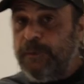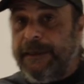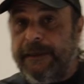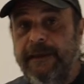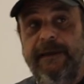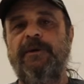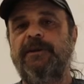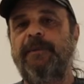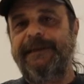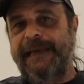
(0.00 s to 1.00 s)
week, it
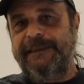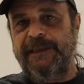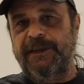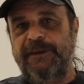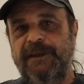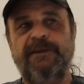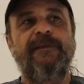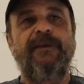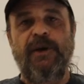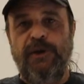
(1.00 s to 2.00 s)
was about 90 degrees,
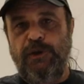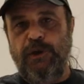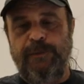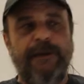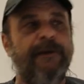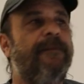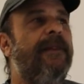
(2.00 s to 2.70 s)
humid,